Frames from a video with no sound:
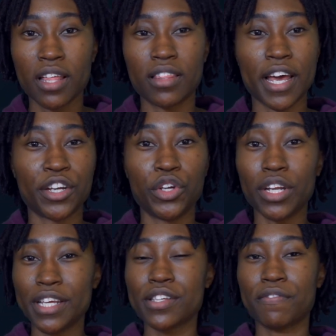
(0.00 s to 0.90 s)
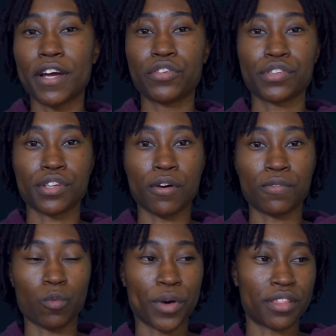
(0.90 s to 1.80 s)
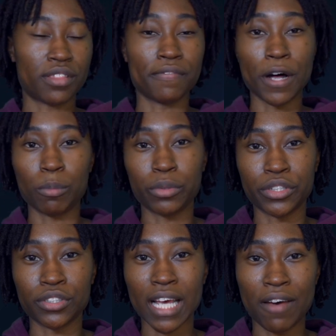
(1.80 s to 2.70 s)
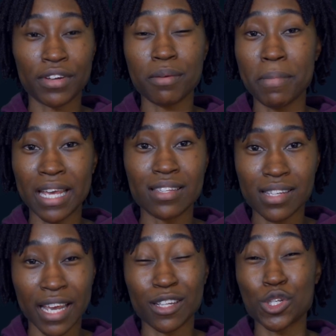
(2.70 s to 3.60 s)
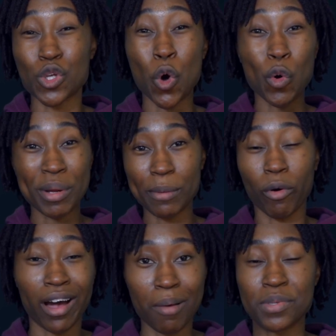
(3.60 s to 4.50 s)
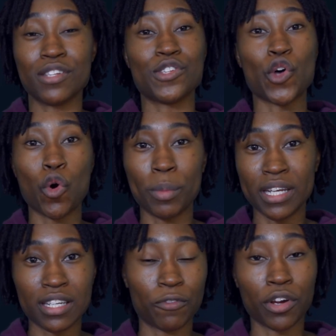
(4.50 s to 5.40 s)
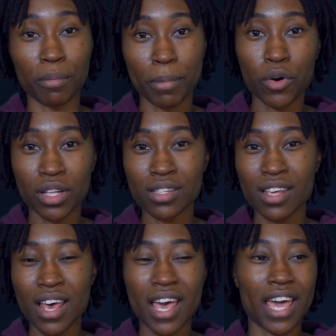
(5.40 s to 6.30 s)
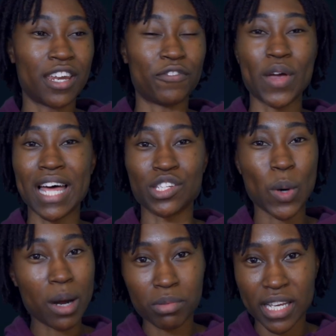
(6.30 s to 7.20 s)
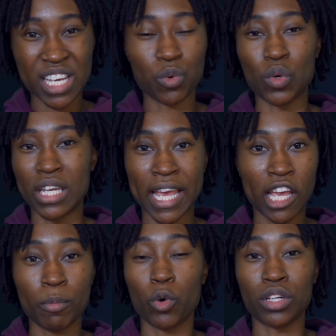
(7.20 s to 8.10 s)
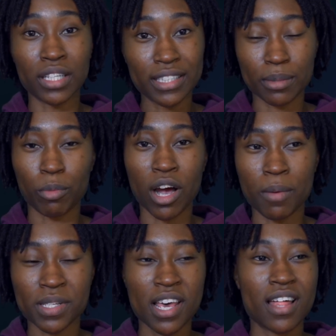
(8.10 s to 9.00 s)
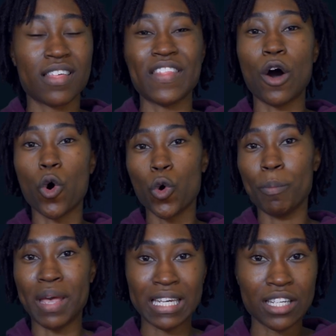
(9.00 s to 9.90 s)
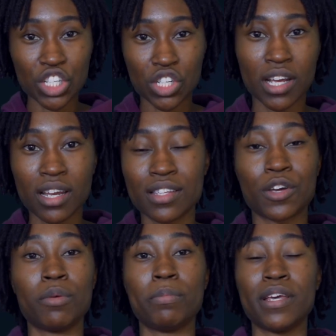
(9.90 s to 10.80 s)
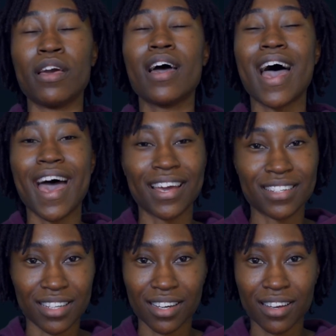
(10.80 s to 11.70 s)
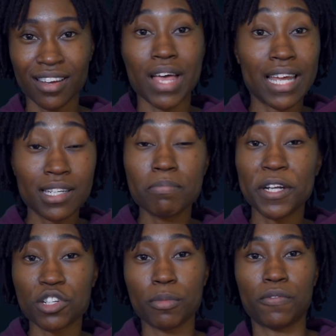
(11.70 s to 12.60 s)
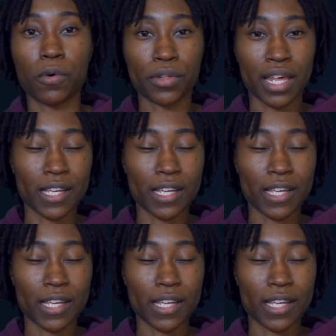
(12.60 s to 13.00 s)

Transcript: then you could easily find yourself with developers having to maintain so many props and so many different components, and if you had to update, rename, or delete some props, then that whole maintenance chain is going to be hectic. I did mention before that